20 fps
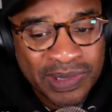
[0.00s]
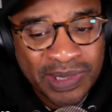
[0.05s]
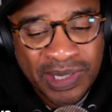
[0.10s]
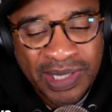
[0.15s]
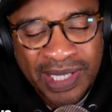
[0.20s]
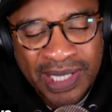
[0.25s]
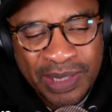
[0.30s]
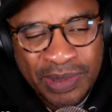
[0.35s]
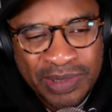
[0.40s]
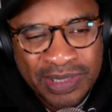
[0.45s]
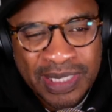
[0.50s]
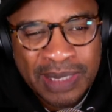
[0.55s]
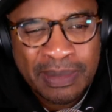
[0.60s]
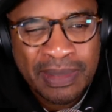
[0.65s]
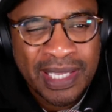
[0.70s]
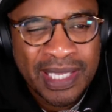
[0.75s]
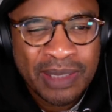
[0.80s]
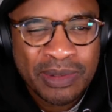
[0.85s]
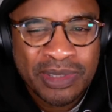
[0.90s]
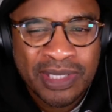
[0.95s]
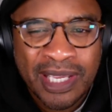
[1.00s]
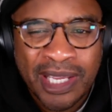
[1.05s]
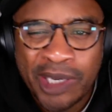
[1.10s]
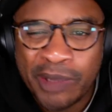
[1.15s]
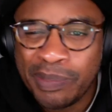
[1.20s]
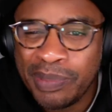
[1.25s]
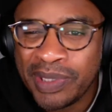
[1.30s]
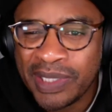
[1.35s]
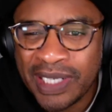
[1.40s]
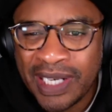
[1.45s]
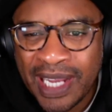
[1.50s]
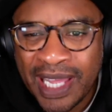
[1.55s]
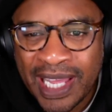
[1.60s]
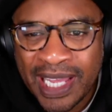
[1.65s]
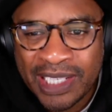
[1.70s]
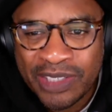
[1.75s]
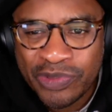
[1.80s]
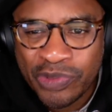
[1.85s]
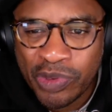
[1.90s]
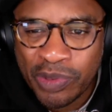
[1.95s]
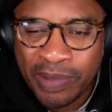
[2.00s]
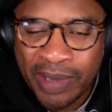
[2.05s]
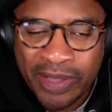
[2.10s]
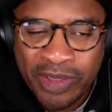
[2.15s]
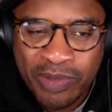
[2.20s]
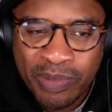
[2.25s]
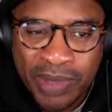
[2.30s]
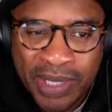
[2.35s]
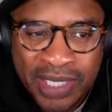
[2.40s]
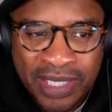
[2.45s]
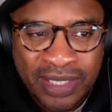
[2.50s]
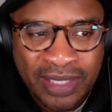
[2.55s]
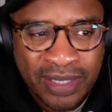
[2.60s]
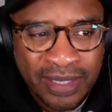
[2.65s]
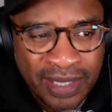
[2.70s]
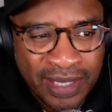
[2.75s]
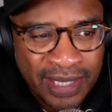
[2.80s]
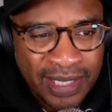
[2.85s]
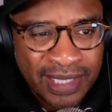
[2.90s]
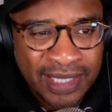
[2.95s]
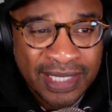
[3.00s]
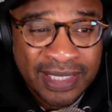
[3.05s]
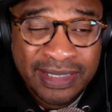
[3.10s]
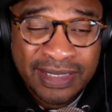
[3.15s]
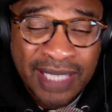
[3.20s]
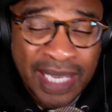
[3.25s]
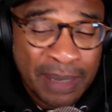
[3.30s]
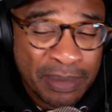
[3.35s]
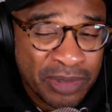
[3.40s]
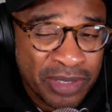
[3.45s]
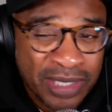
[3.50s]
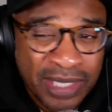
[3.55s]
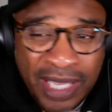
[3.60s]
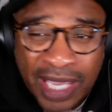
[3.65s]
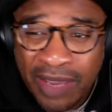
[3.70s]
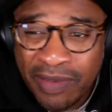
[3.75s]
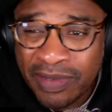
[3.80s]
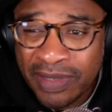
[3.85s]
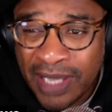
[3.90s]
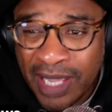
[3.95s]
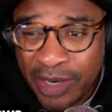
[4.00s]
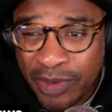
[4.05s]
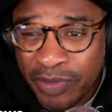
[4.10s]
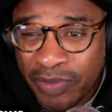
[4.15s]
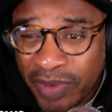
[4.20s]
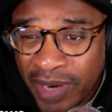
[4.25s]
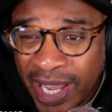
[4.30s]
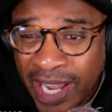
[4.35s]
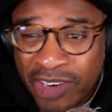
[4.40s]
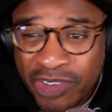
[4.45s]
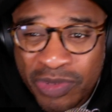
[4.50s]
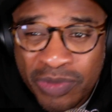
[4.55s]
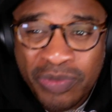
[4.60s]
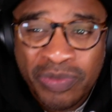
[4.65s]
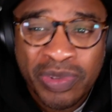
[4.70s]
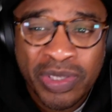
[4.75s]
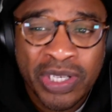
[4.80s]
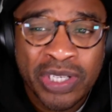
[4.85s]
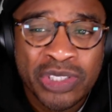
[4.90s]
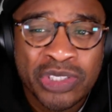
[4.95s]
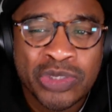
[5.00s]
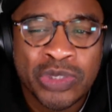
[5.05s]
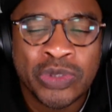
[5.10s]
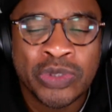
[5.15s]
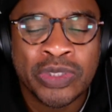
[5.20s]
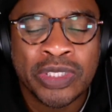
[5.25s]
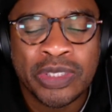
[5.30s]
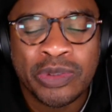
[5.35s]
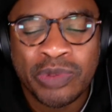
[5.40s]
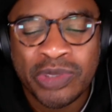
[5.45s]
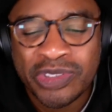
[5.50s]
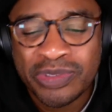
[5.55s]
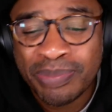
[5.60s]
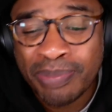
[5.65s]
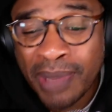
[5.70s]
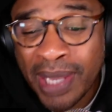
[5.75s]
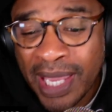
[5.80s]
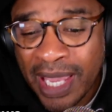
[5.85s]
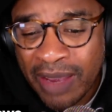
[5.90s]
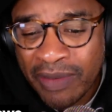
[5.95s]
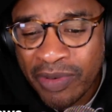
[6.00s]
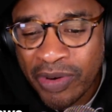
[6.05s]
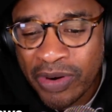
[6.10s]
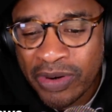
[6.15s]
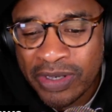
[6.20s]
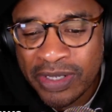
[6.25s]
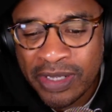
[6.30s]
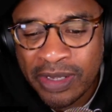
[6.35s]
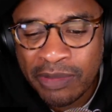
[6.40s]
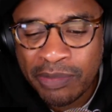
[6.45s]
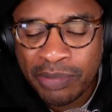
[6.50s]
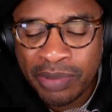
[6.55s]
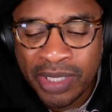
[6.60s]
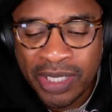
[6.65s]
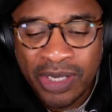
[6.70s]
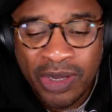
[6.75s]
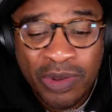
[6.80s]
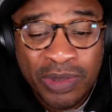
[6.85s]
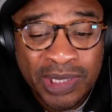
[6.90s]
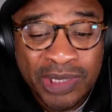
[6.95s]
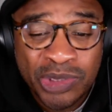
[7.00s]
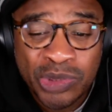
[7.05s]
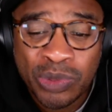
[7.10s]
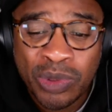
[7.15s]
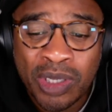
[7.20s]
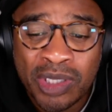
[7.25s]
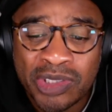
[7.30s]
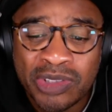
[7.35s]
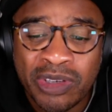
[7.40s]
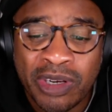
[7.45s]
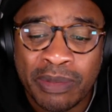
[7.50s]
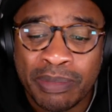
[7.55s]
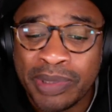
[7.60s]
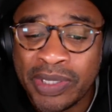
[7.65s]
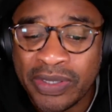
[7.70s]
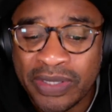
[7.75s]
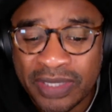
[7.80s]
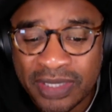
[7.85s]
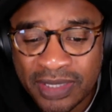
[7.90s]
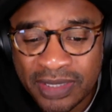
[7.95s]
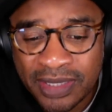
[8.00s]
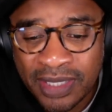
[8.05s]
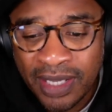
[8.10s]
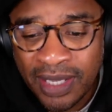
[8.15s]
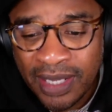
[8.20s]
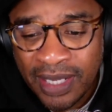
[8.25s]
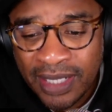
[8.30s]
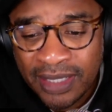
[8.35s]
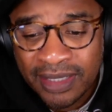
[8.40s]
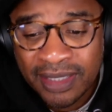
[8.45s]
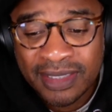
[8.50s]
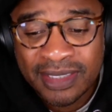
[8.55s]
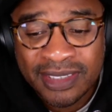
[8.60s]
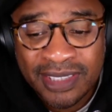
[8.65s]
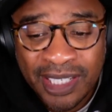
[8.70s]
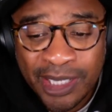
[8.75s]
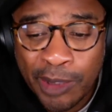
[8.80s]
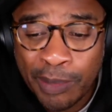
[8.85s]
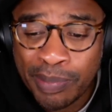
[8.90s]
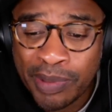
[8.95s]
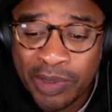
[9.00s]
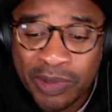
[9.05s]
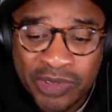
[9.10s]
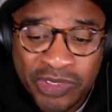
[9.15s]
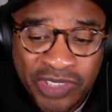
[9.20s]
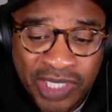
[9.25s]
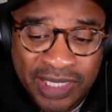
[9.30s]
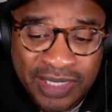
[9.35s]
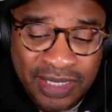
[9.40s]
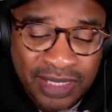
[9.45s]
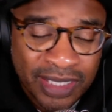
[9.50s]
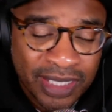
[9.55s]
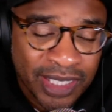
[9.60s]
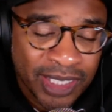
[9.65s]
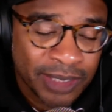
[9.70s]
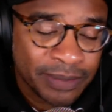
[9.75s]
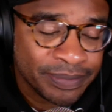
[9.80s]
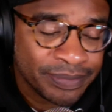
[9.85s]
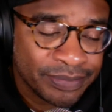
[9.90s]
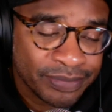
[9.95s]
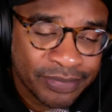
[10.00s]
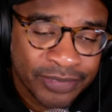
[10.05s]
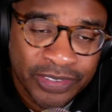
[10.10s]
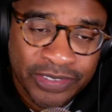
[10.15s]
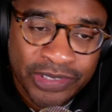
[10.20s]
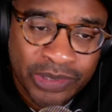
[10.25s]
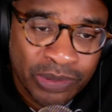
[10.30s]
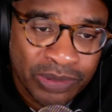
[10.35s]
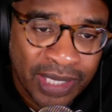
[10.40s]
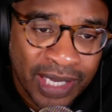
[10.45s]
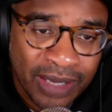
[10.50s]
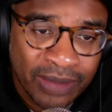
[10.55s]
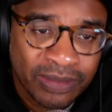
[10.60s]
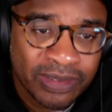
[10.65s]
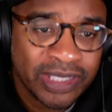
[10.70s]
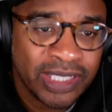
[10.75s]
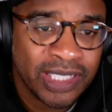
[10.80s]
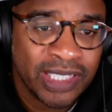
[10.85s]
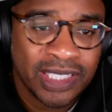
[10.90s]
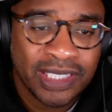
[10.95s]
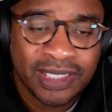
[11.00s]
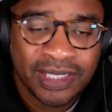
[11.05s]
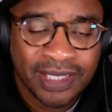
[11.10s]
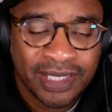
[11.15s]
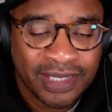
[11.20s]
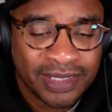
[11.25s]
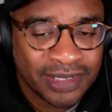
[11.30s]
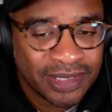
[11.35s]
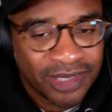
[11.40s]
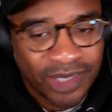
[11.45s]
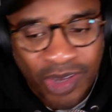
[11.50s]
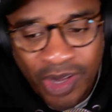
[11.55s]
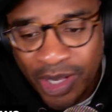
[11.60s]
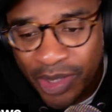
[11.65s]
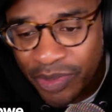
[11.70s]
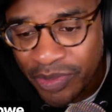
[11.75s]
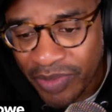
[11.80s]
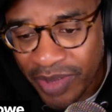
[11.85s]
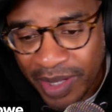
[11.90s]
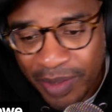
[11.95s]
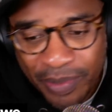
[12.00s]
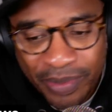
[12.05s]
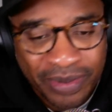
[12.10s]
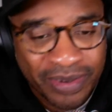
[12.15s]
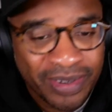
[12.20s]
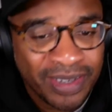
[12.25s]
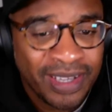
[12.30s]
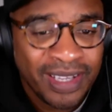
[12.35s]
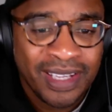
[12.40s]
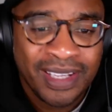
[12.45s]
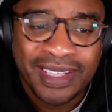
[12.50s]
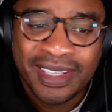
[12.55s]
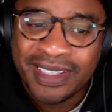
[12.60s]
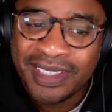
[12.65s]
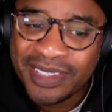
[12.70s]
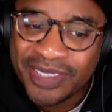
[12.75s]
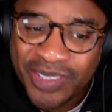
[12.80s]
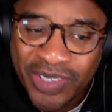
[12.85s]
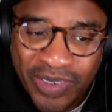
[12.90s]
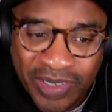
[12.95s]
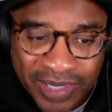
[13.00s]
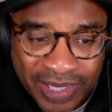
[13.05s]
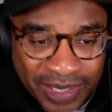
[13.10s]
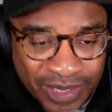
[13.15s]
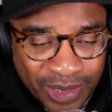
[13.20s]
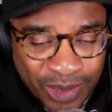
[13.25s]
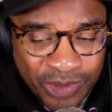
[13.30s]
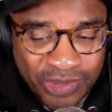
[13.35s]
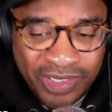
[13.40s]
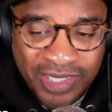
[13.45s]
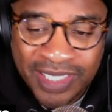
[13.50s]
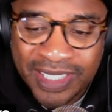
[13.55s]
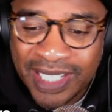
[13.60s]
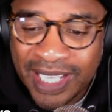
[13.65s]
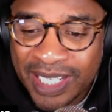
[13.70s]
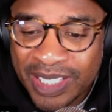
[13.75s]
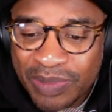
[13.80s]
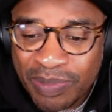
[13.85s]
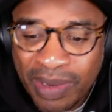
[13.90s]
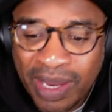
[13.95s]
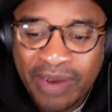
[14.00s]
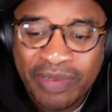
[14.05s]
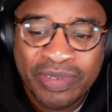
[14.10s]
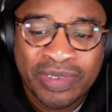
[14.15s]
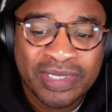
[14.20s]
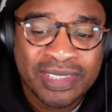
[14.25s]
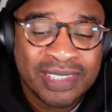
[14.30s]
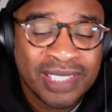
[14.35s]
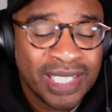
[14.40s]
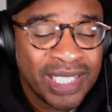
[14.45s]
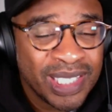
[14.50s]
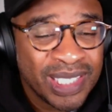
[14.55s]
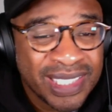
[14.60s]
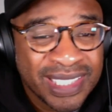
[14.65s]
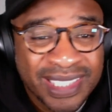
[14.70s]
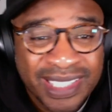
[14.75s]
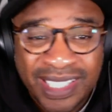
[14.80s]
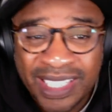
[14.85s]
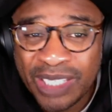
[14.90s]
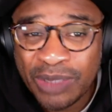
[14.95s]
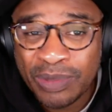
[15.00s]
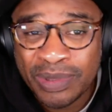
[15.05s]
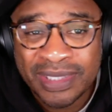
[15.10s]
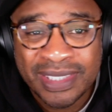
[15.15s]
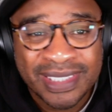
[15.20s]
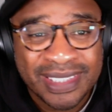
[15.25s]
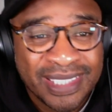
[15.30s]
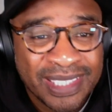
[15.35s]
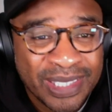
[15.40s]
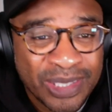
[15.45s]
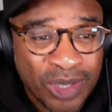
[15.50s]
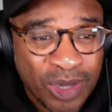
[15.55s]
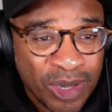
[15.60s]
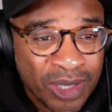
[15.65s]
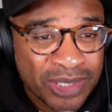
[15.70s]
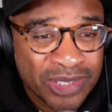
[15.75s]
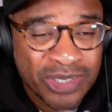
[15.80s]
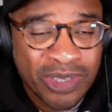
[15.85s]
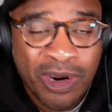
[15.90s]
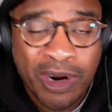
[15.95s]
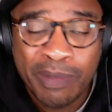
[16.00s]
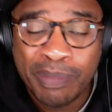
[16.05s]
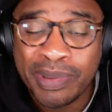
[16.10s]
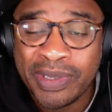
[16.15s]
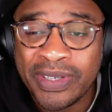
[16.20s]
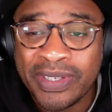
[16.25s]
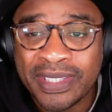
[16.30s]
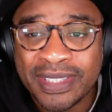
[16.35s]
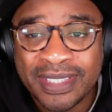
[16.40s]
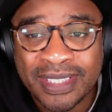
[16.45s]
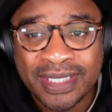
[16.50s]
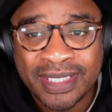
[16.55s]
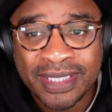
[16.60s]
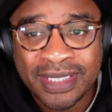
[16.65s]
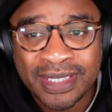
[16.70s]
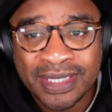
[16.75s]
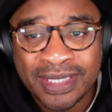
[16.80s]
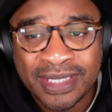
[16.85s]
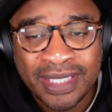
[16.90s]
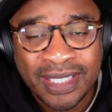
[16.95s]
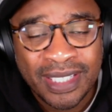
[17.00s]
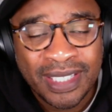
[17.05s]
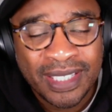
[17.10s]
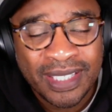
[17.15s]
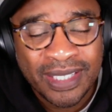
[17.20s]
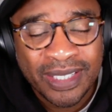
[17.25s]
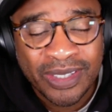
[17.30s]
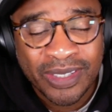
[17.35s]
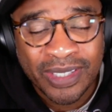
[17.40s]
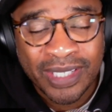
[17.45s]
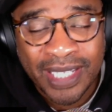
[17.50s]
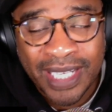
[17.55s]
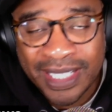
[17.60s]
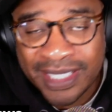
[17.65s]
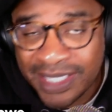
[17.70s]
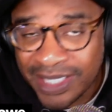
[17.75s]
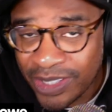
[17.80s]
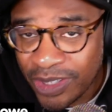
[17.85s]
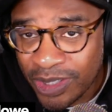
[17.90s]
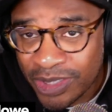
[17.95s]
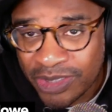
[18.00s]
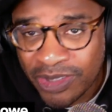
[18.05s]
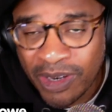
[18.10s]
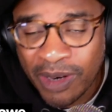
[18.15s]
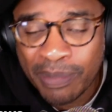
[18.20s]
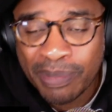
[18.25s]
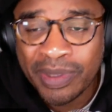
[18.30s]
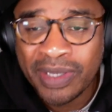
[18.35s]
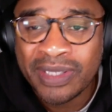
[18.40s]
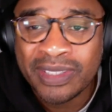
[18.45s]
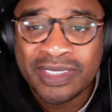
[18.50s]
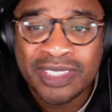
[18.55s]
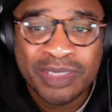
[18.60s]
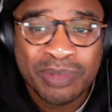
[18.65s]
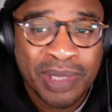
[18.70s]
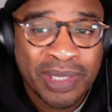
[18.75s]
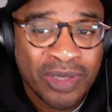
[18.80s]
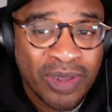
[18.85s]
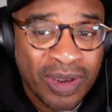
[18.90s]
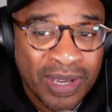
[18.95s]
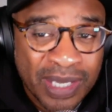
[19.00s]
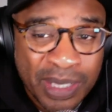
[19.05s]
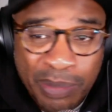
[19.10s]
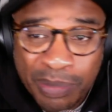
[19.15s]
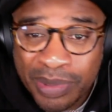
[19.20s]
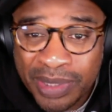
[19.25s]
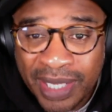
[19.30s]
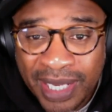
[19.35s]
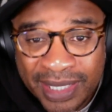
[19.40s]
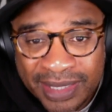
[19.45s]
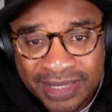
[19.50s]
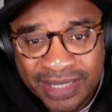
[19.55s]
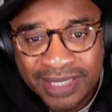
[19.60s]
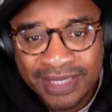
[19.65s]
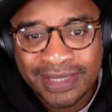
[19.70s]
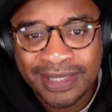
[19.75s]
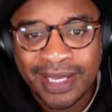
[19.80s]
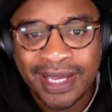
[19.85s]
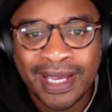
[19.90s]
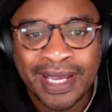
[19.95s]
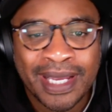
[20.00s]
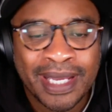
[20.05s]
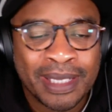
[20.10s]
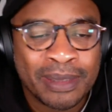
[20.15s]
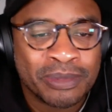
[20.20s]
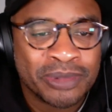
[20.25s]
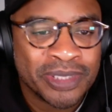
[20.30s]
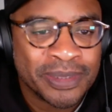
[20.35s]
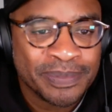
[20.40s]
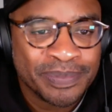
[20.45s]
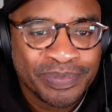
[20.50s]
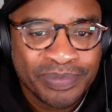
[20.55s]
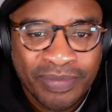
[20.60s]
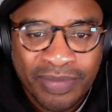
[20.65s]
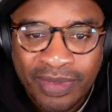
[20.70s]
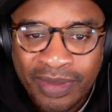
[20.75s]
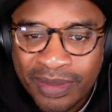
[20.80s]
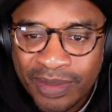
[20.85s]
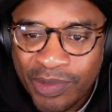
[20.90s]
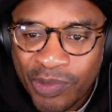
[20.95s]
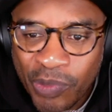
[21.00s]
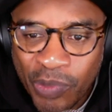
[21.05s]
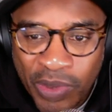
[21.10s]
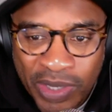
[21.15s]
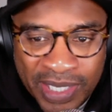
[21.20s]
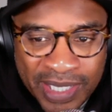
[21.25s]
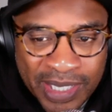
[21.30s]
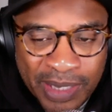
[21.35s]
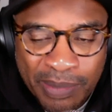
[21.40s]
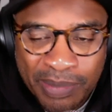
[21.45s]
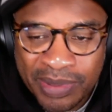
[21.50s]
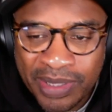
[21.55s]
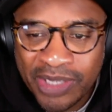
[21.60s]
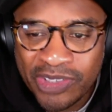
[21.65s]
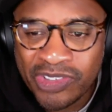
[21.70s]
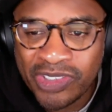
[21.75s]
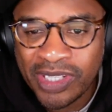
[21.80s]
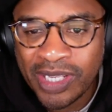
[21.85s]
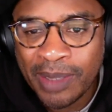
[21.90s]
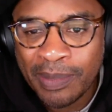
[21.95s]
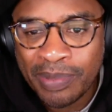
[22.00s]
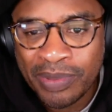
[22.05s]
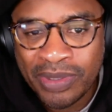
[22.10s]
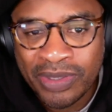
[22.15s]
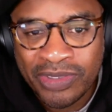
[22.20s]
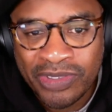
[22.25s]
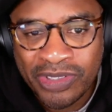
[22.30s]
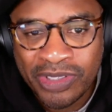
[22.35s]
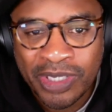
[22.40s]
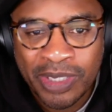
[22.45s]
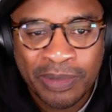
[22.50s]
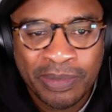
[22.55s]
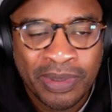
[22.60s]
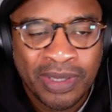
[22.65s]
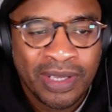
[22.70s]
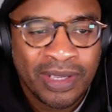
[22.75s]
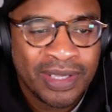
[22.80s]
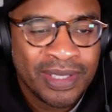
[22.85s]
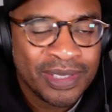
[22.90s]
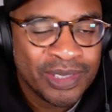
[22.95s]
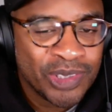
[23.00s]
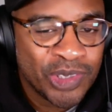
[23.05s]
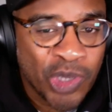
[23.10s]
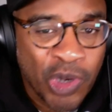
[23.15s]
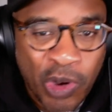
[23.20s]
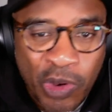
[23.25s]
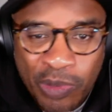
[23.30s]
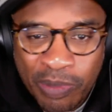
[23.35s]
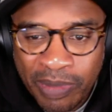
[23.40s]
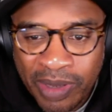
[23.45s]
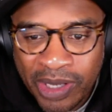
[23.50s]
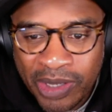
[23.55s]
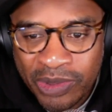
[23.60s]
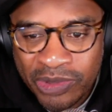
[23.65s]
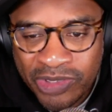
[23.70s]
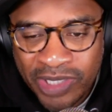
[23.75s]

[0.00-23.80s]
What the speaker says: And he seemed like he was kind of penalized for it by the media. His game didn't have a lot of flash and flair to it, which may have hurt him, but only 2 All-Star appearances. Now, the second pick was Jason Kidd. There's no doubt. Kidd is a Hall of Famer. He's currently the coach of the Dallas Mavericks. Kidd went to 10 All-Star appearances, or had 10 All-Star appearances, made All-NBA 10 times, won an NBA championship, gold medal.